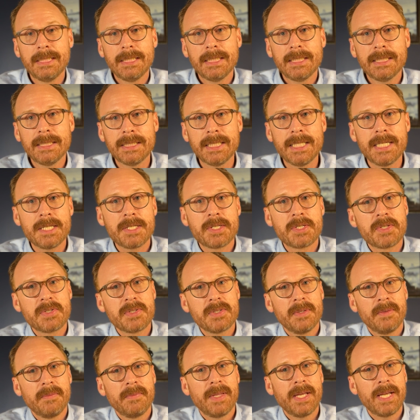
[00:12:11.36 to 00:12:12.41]
That
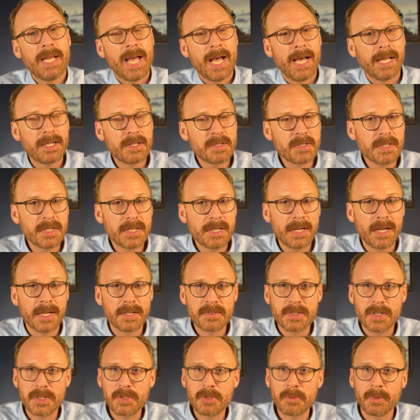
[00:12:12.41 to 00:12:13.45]
they had a
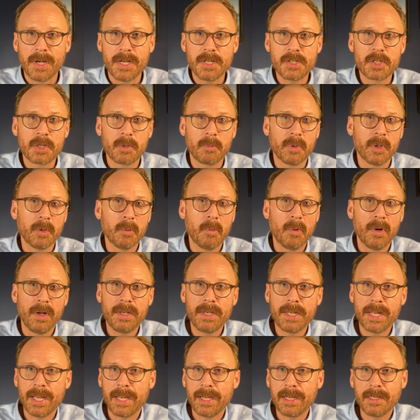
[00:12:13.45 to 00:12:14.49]
situation where one
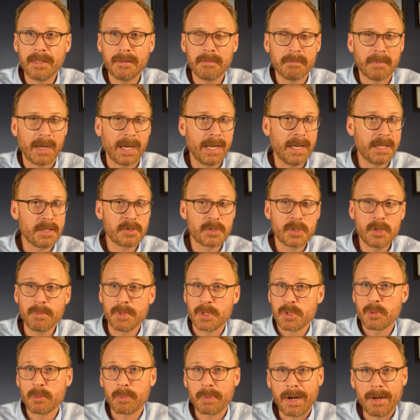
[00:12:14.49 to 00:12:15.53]
day, I assume
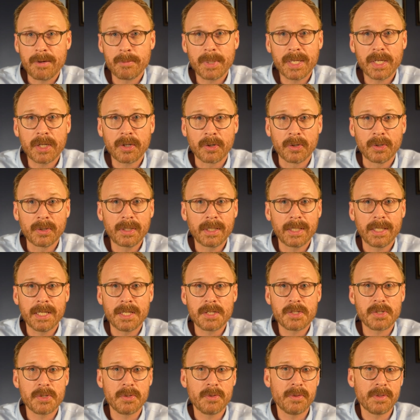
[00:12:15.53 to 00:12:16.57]
this would probably be early
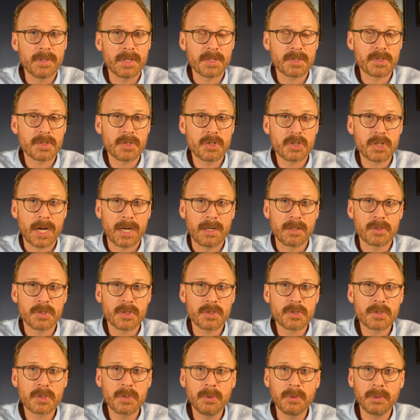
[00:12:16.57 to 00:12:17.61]
into this child's
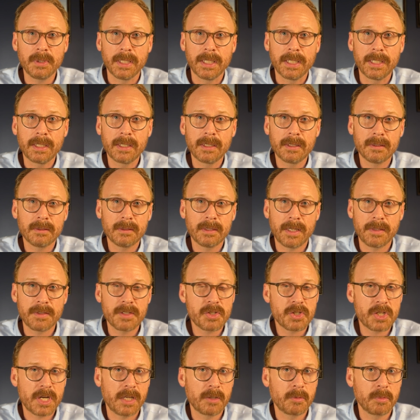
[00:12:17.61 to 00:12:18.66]
schooling. Now, this
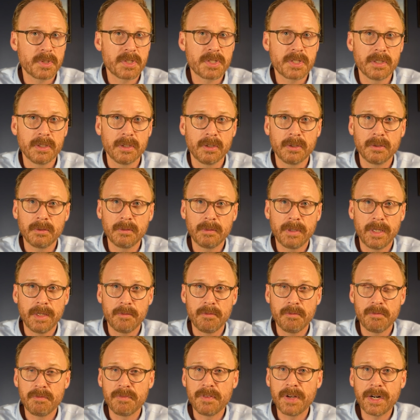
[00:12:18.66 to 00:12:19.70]
child was still
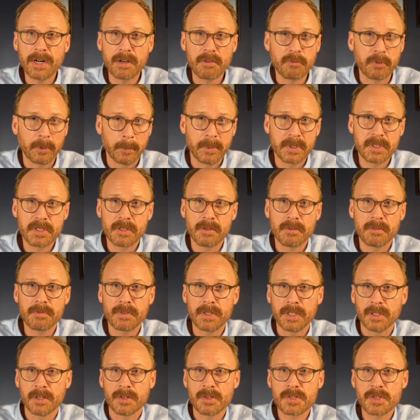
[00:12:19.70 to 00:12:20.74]
in very formative
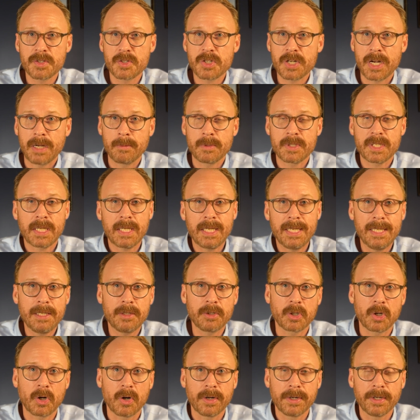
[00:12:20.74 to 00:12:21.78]
years. This child was a
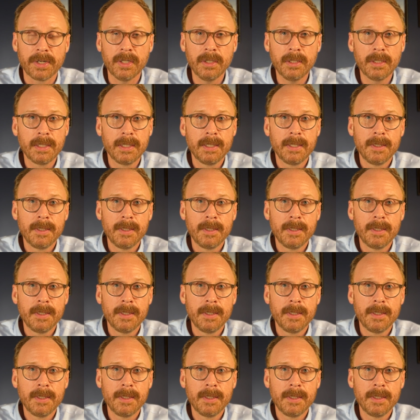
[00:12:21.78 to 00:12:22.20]
kindergartner.